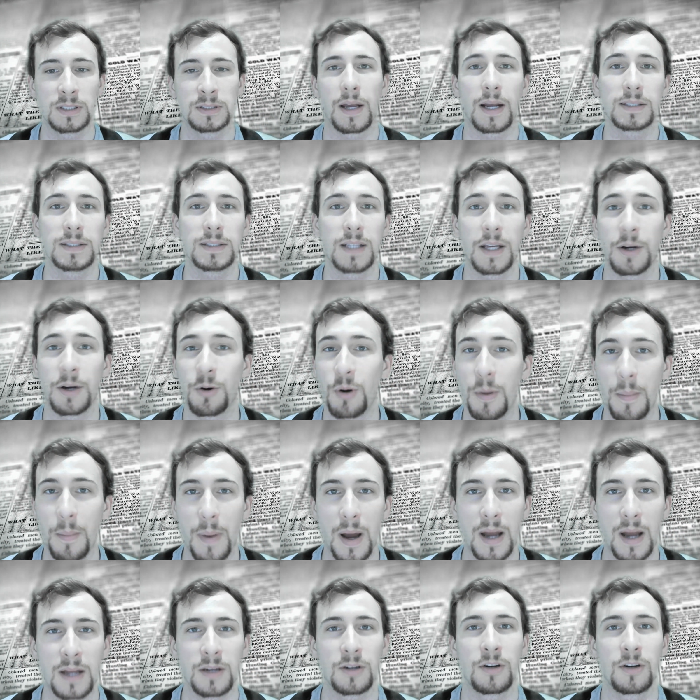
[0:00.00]
Like I said, a
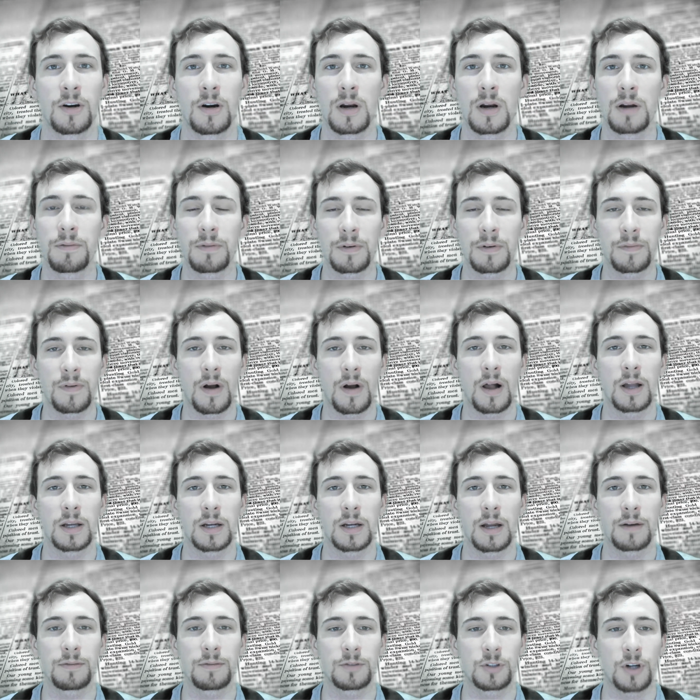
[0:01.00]
reminder if you're
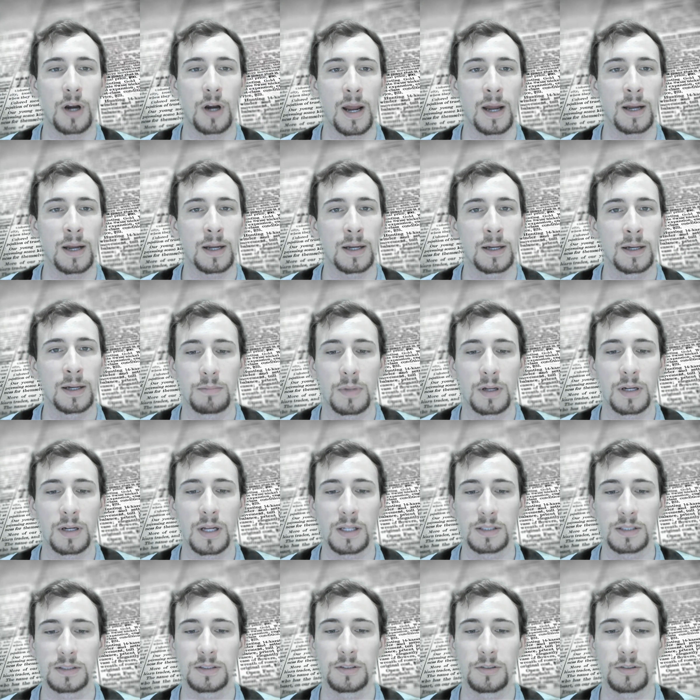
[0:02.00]
falling off track, a
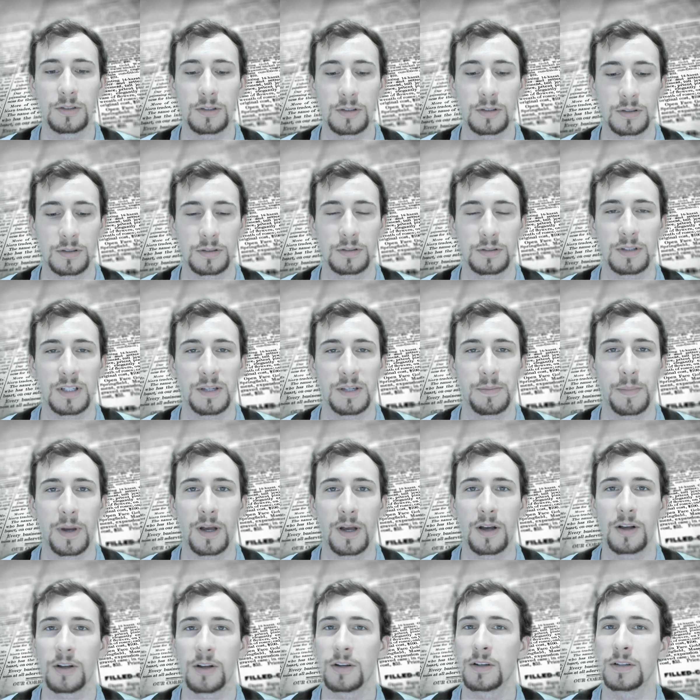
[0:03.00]
nice little
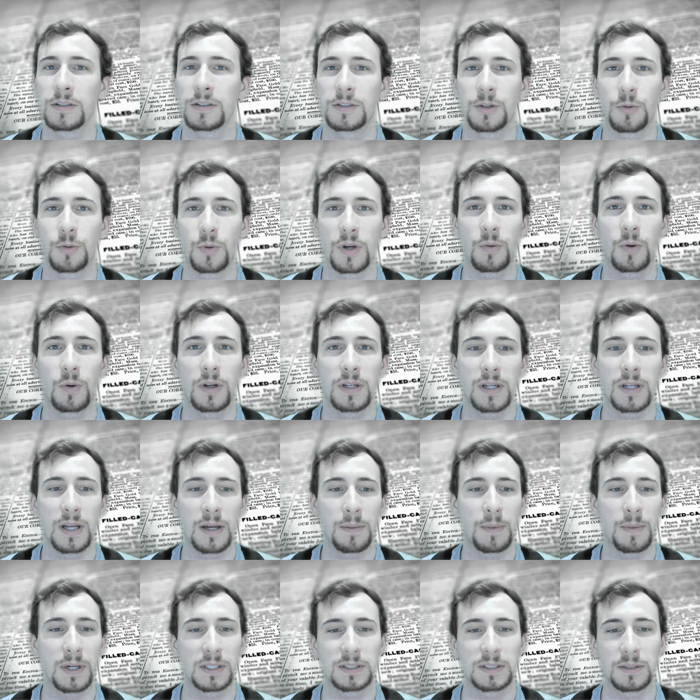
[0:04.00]
email to read one
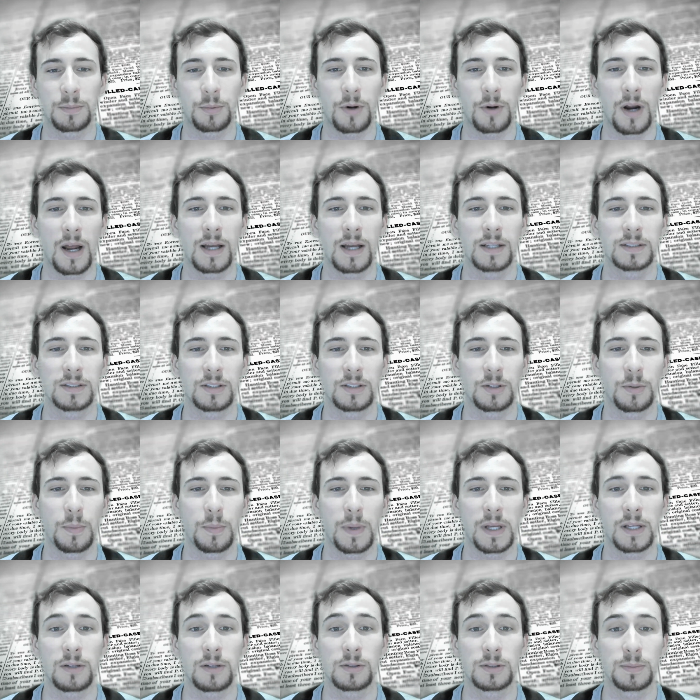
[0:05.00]
day by surprise that'll
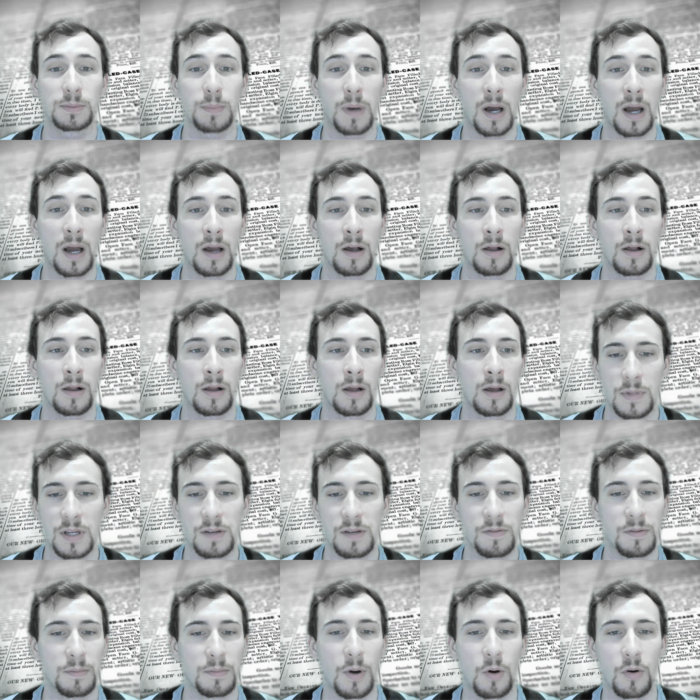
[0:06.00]
make you smile,
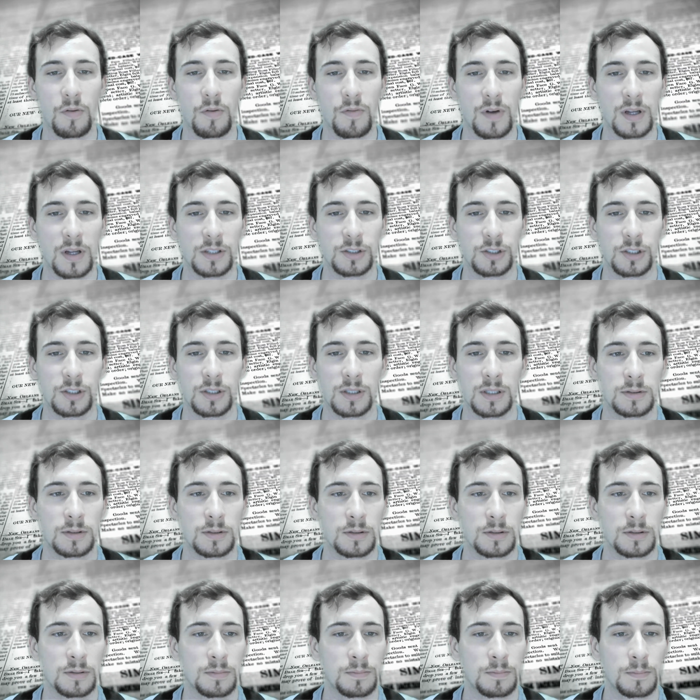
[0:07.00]
even motivation
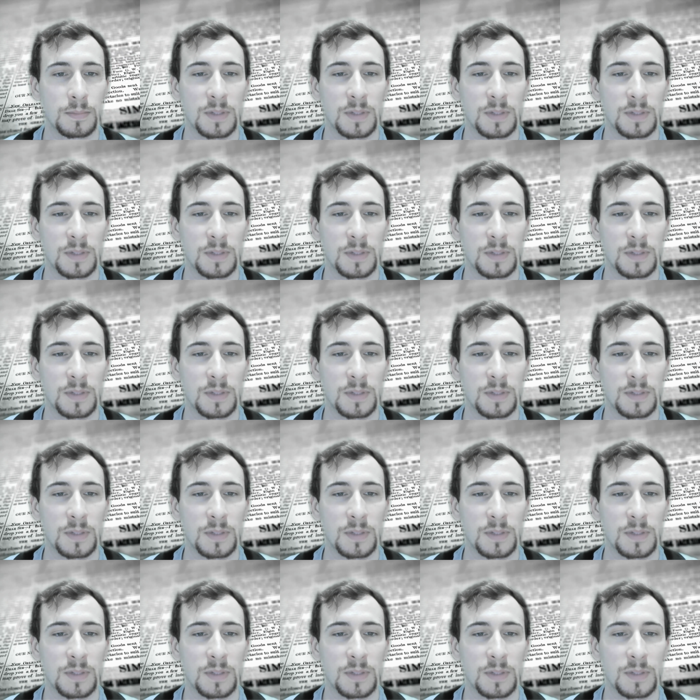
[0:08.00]
to